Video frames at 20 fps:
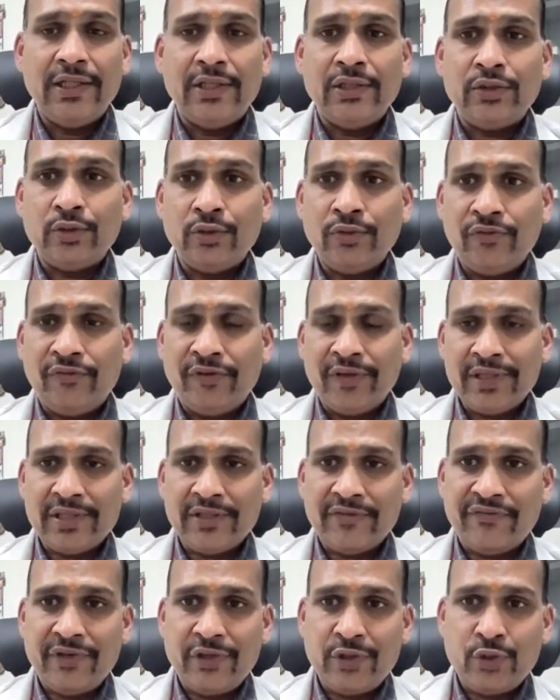So
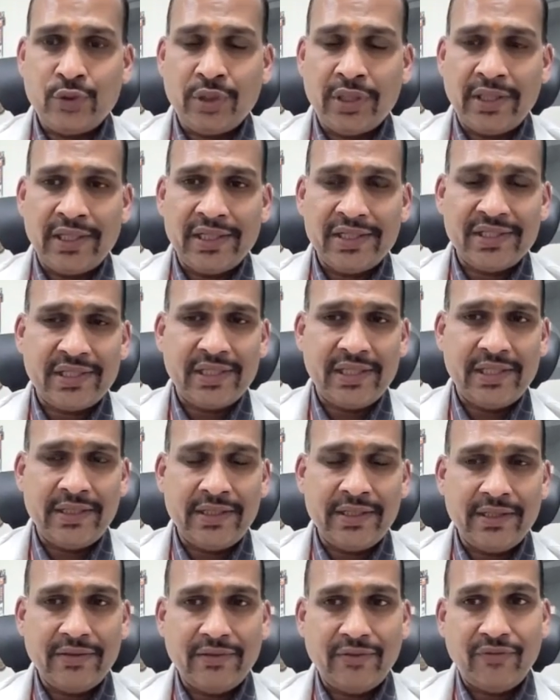first we should
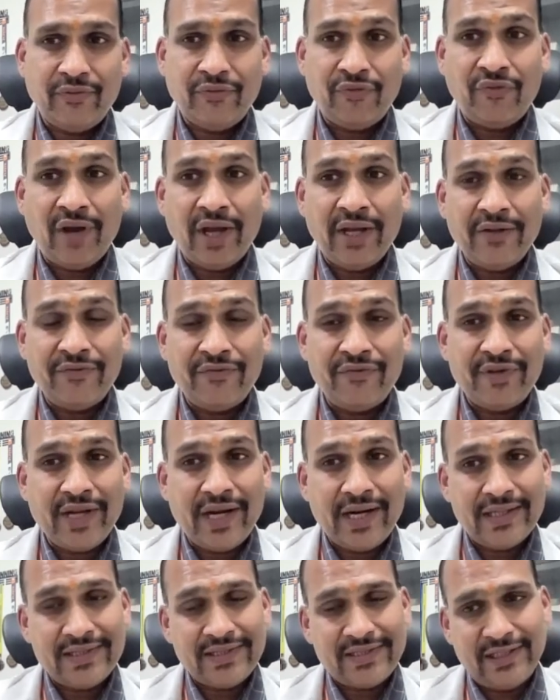understand why we
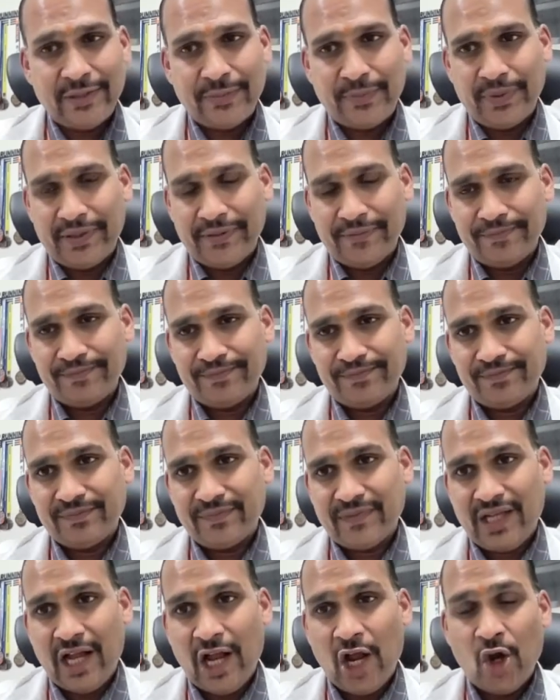are sleeping,
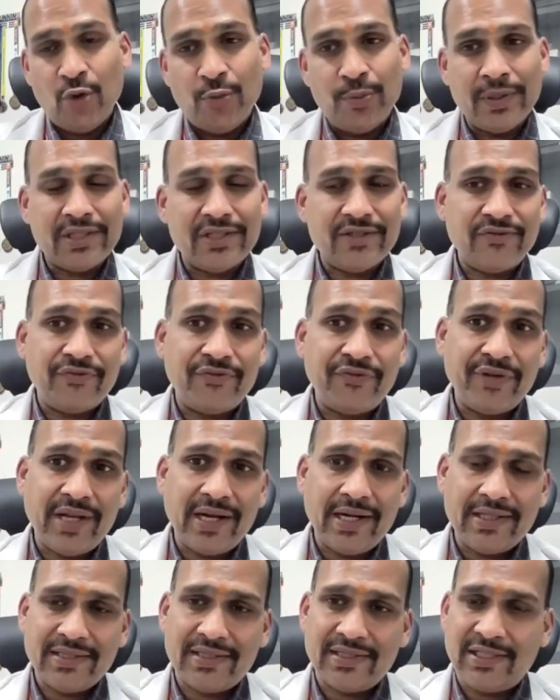how much we
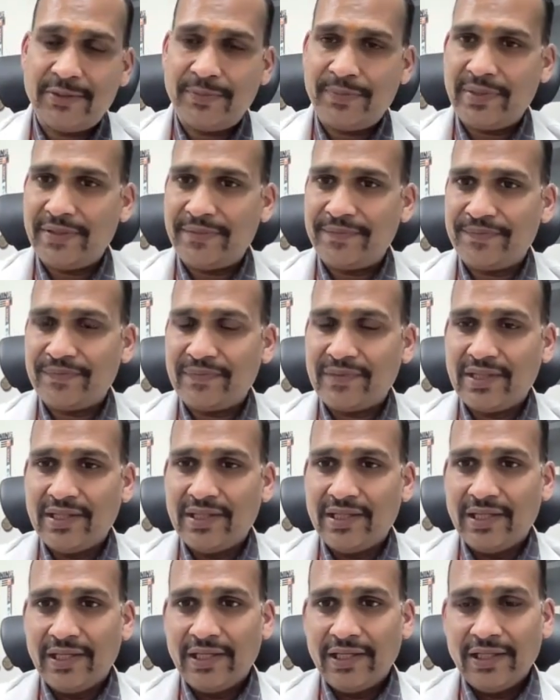are sleeping.
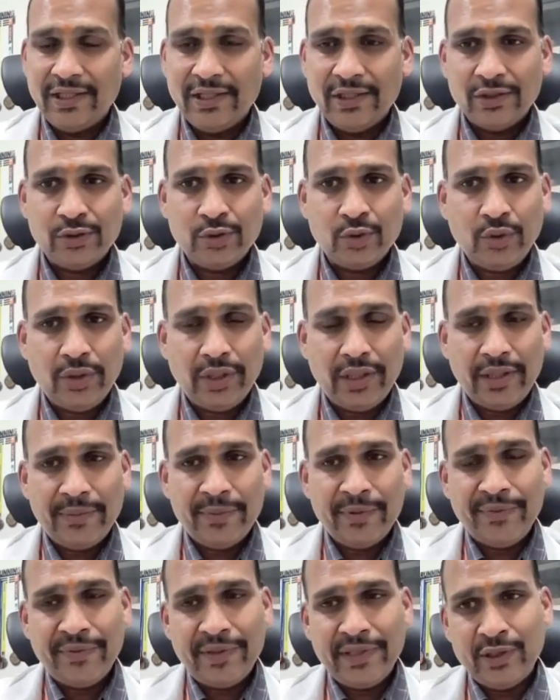So
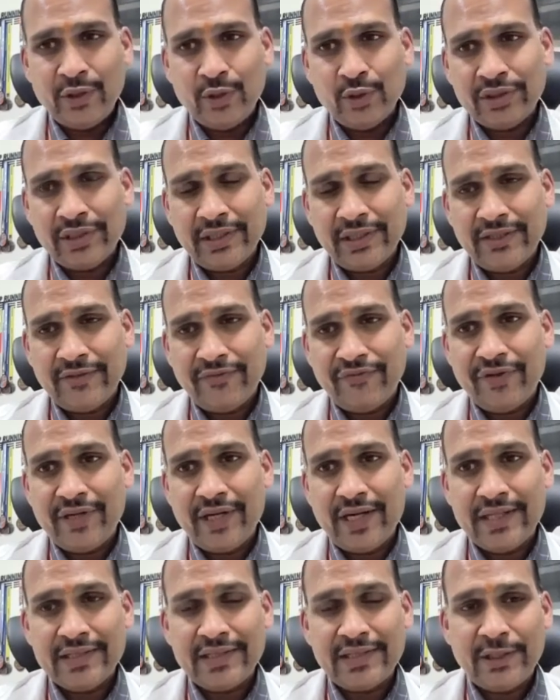everybody knows that we
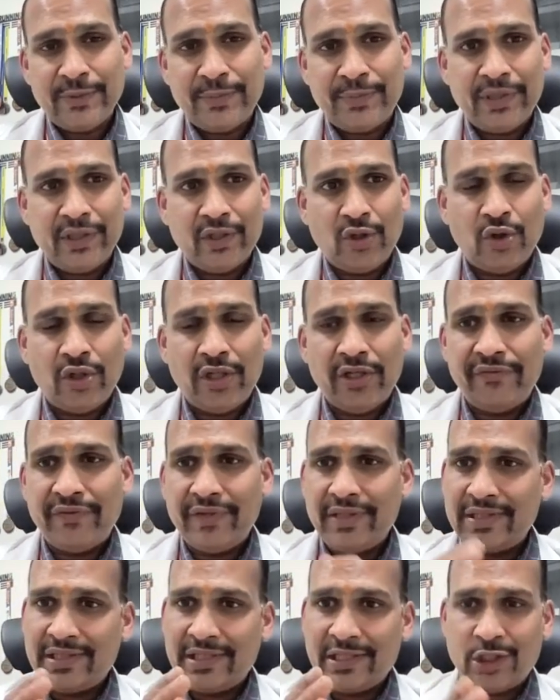are sleeping on
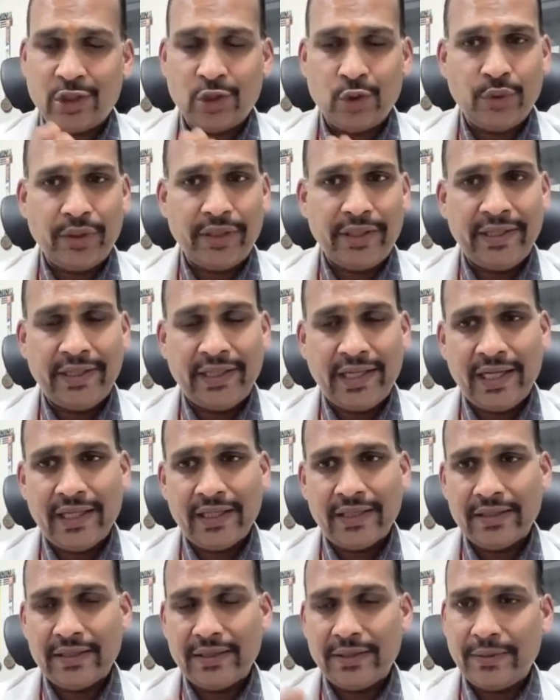average 6 to 8
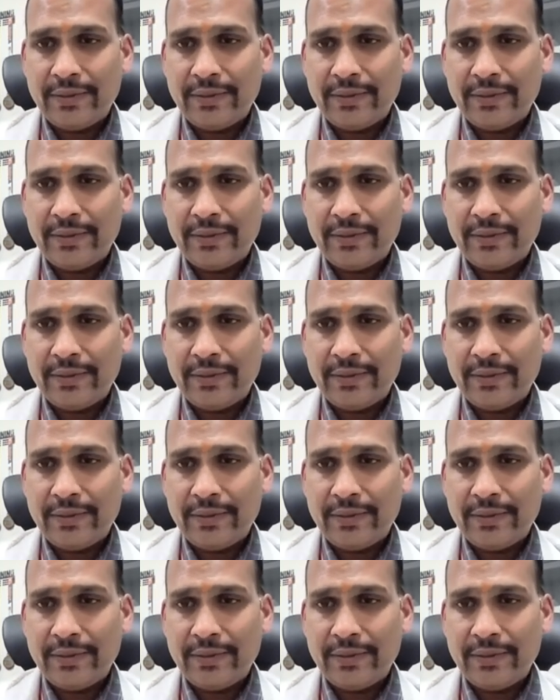hours